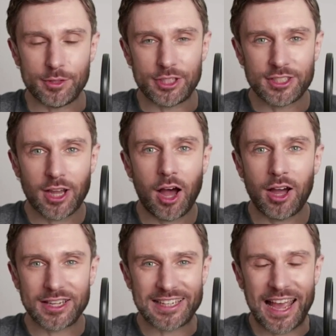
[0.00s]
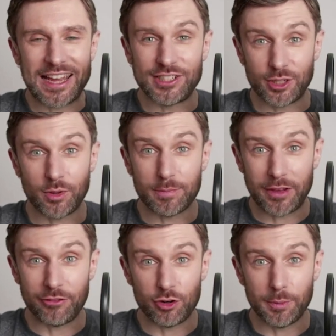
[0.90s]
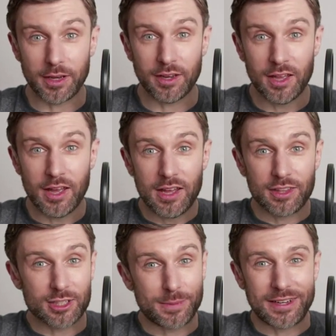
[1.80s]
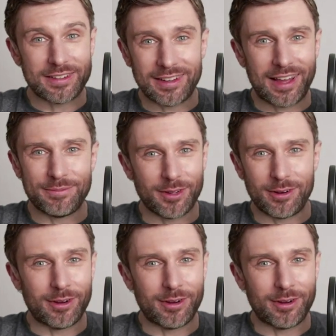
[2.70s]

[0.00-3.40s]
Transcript: which is targeting aging with metformin, that's been, um,